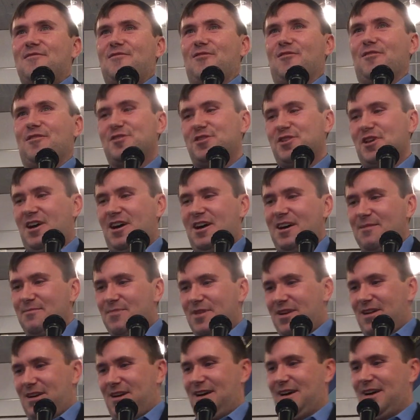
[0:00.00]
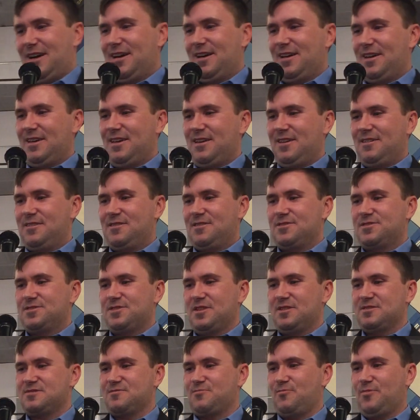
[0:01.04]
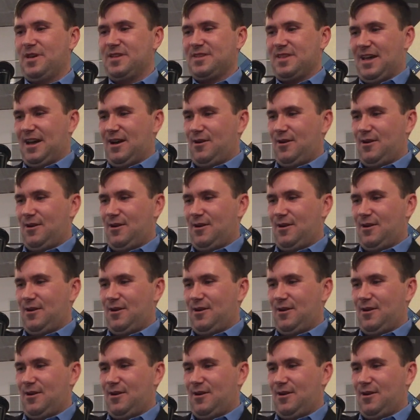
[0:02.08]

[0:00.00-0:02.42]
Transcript: For a job, I just went